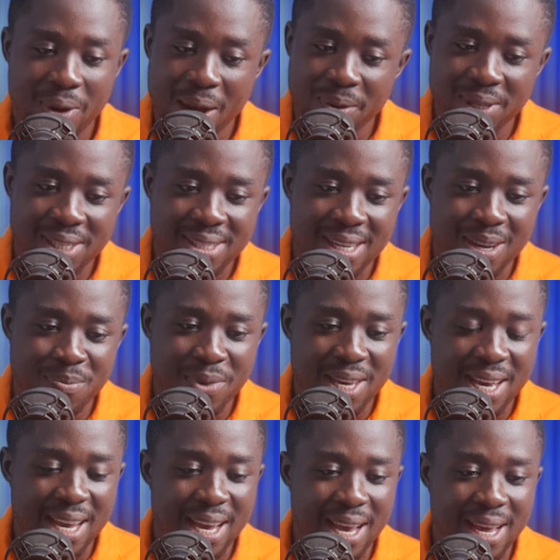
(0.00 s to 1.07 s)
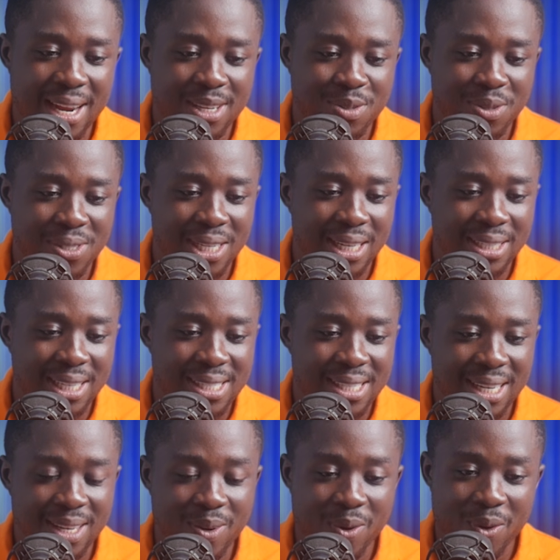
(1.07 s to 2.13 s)
I'll just come here and, as usual,
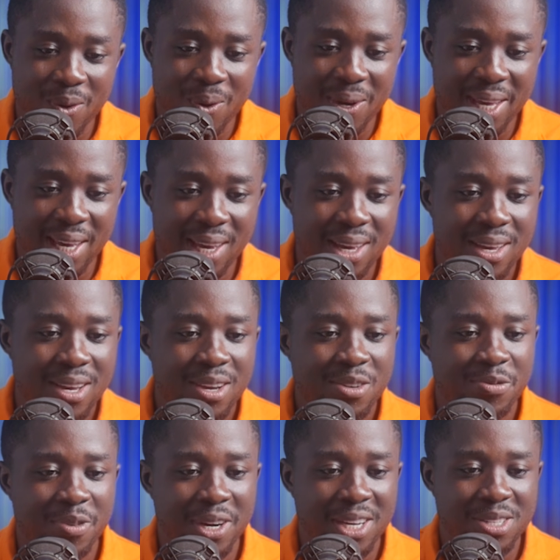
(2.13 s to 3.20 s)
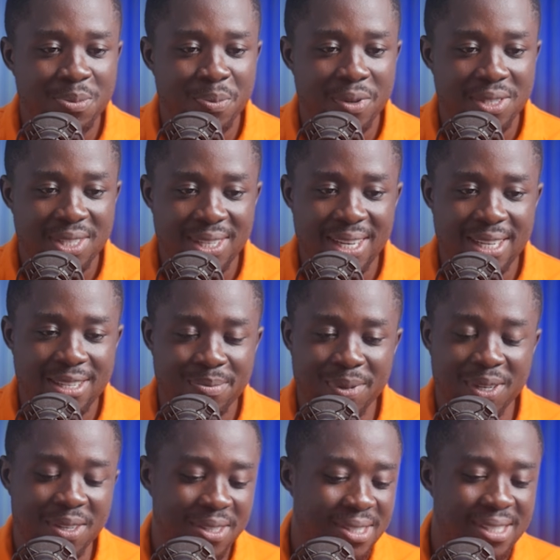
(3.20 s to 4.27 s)
just click on OK for it to proceed,
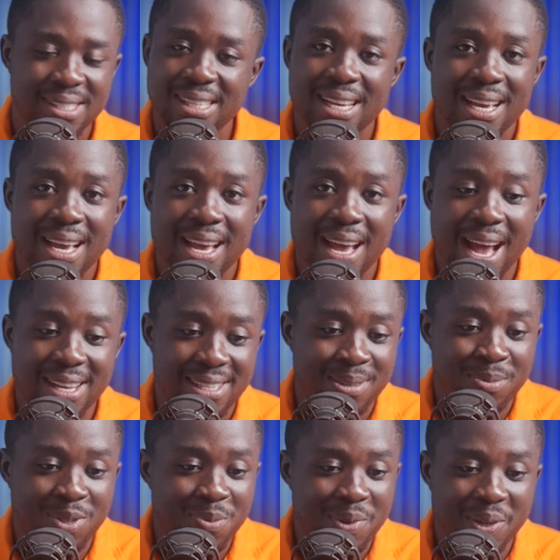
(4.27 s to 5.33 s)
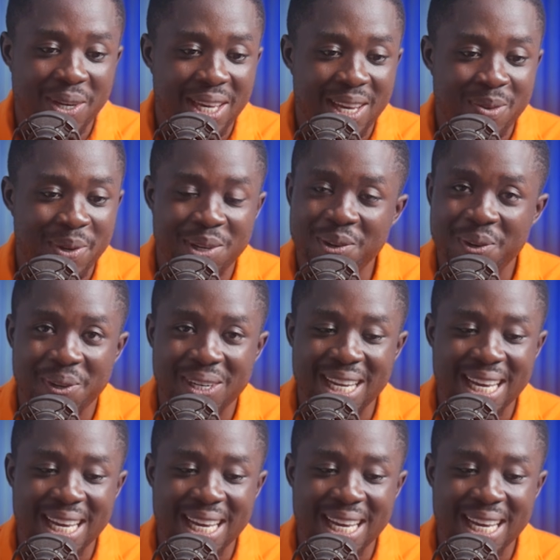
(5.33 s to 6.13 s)
because I seem to be okay with all